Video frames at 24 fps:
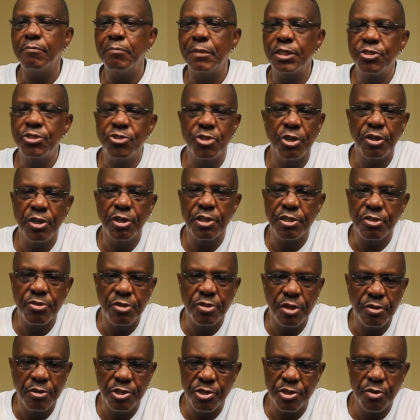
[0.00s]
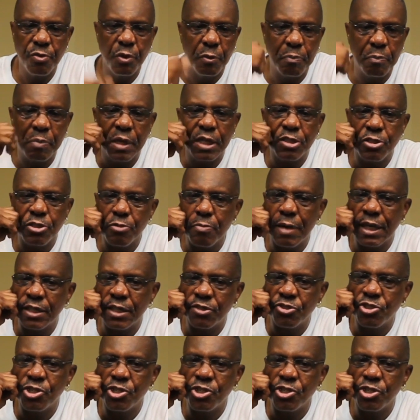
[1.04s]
Miss Chillis, she would pinch my